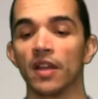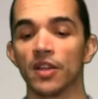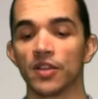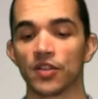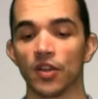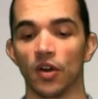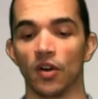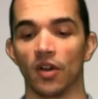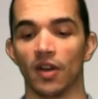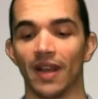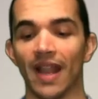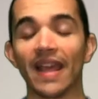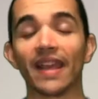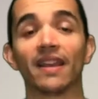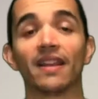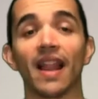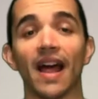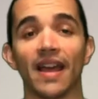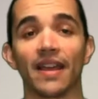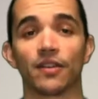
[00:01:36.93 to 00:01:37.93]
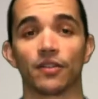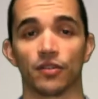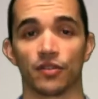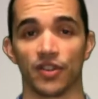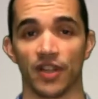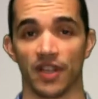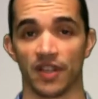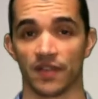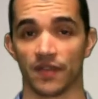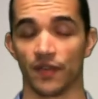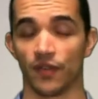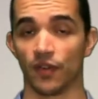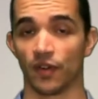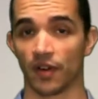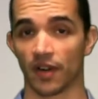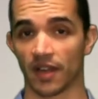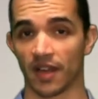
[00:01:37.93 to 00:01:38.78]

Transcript: So, like glycogens for